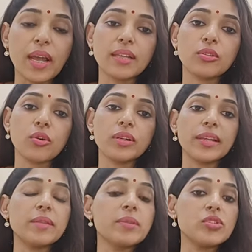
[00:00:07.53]
I thought
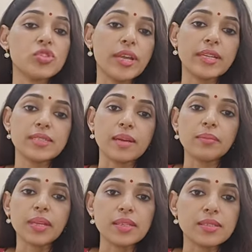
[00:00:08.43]
let me share
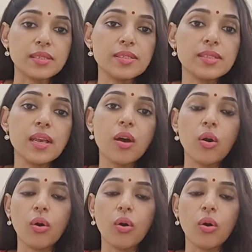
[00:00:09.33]
some cases